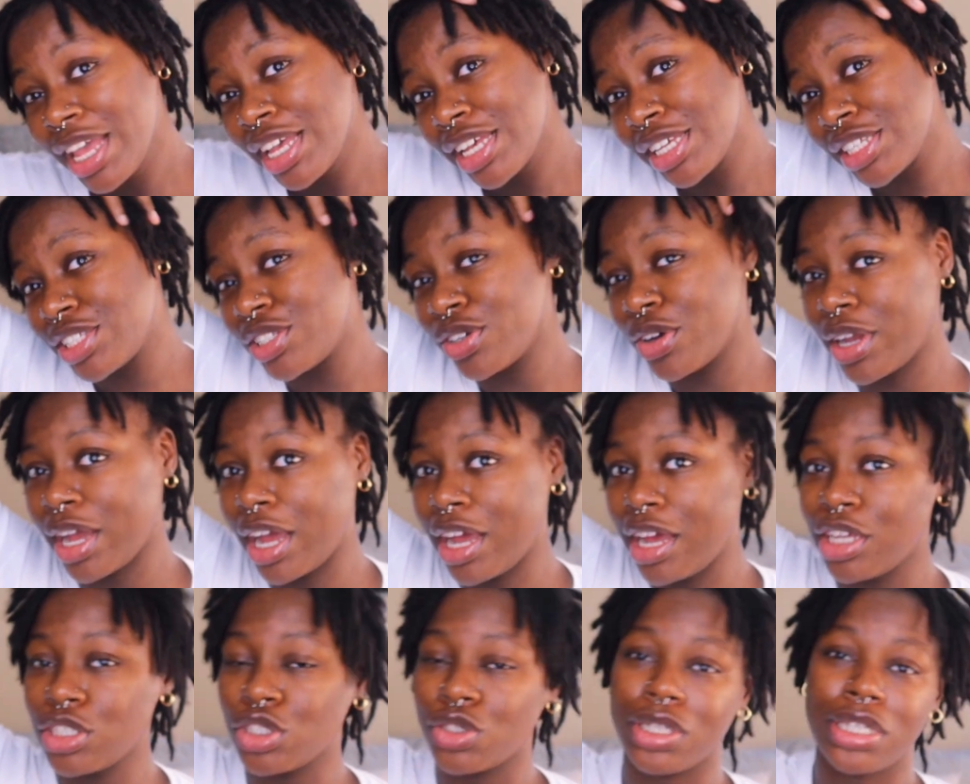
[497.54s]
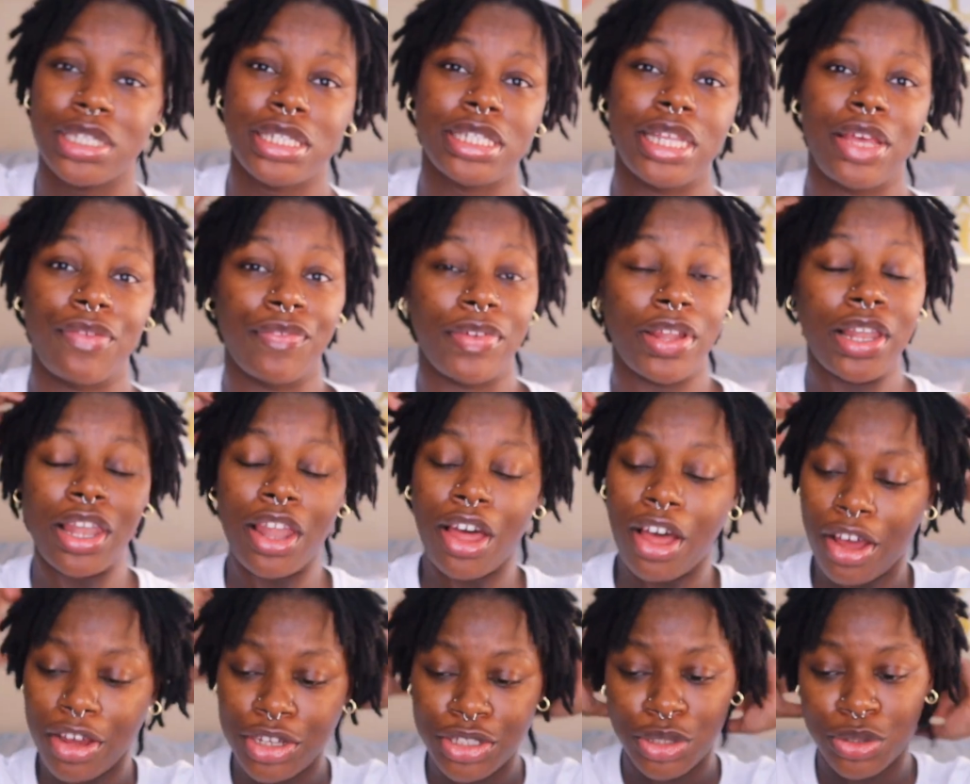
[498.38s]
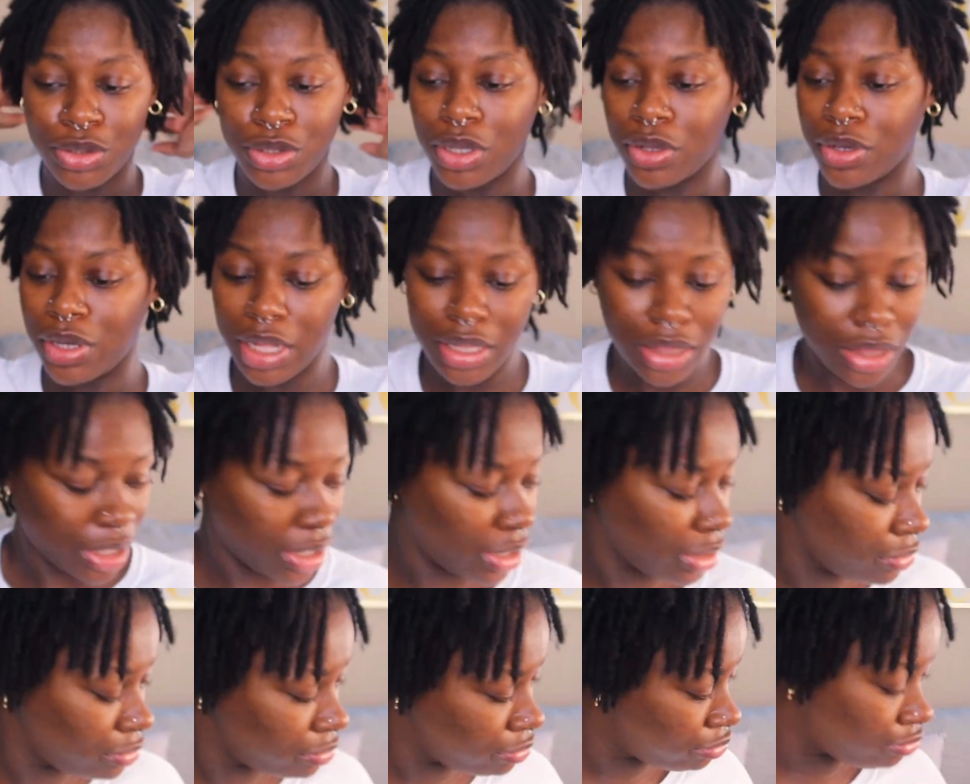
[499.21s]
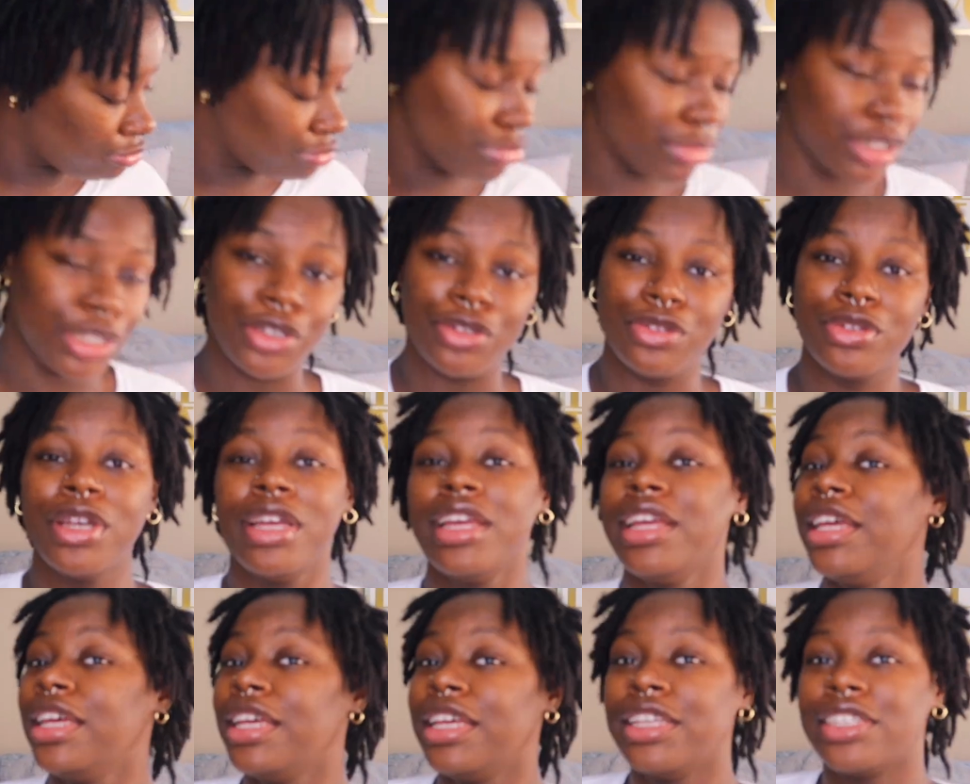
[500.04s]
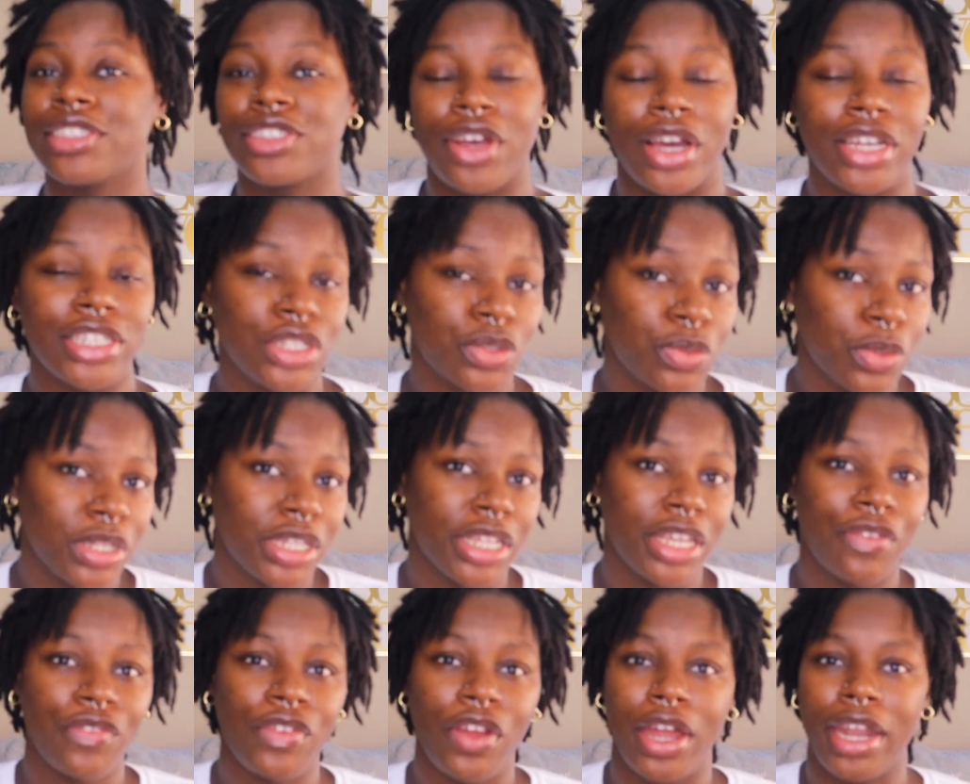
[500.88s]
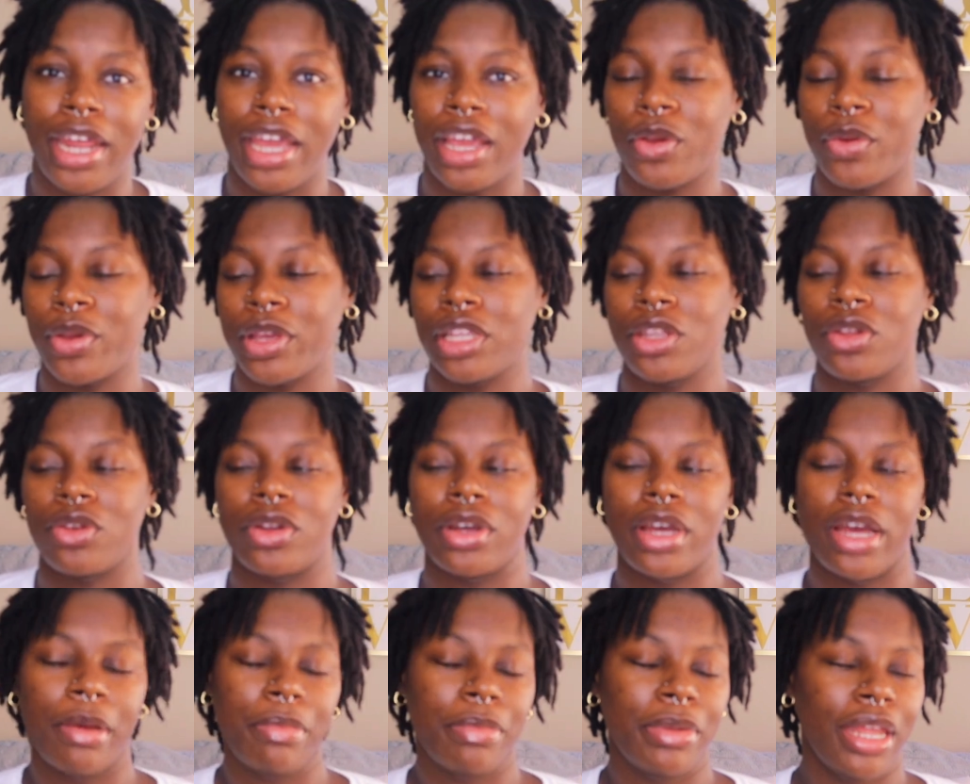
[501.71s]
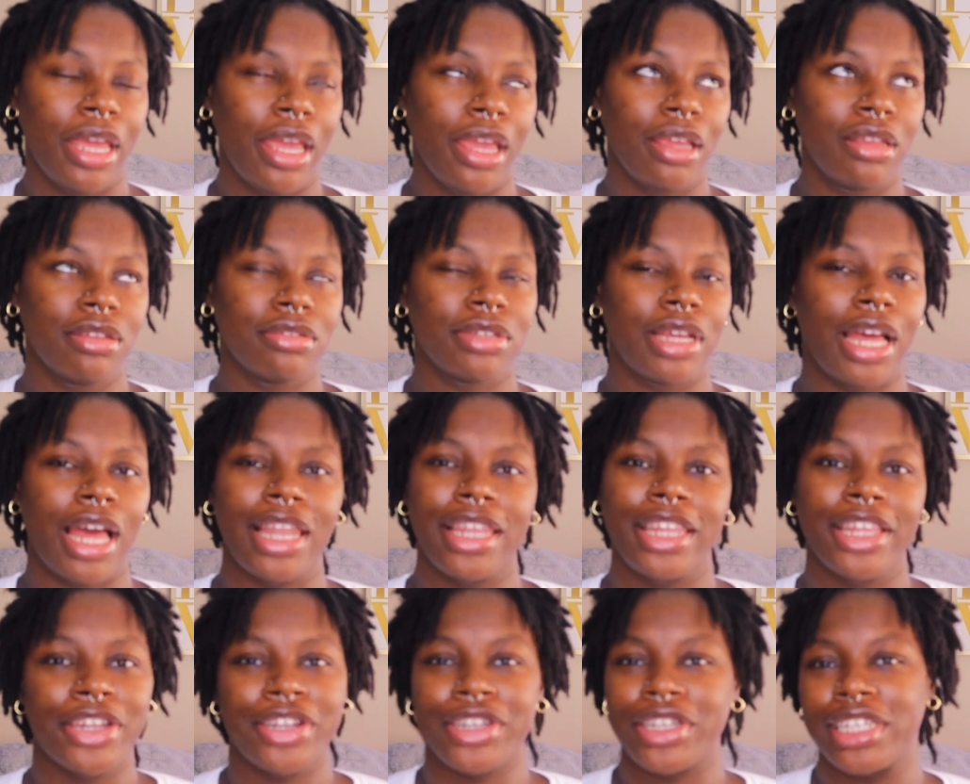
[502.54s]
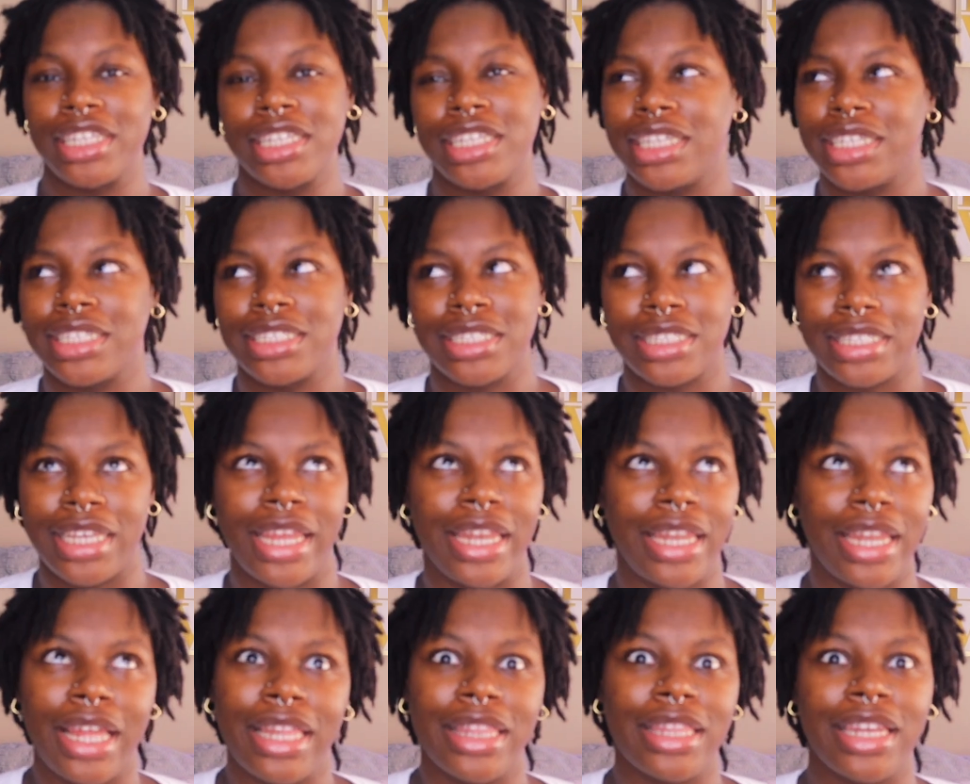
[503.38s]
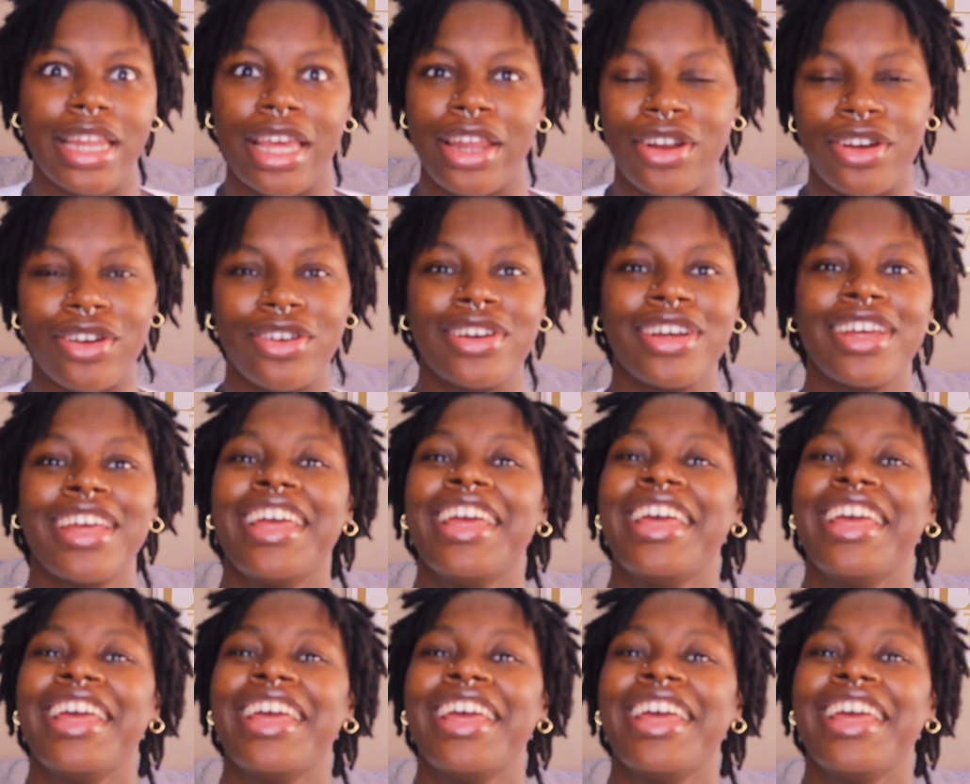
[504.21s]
Still got 107 locks, you know, nothing new. So I just wanted to give y'all that quick little update. I literally didn't say nothing at all.